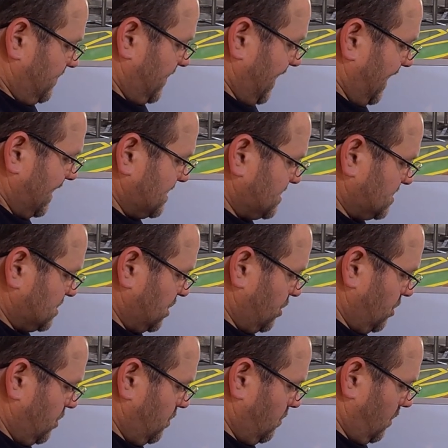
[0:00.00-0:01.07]
these
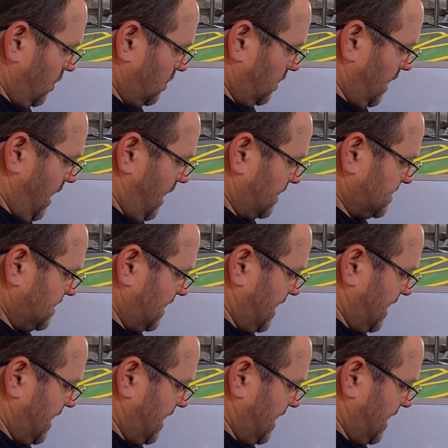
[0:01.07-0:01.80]
two are locked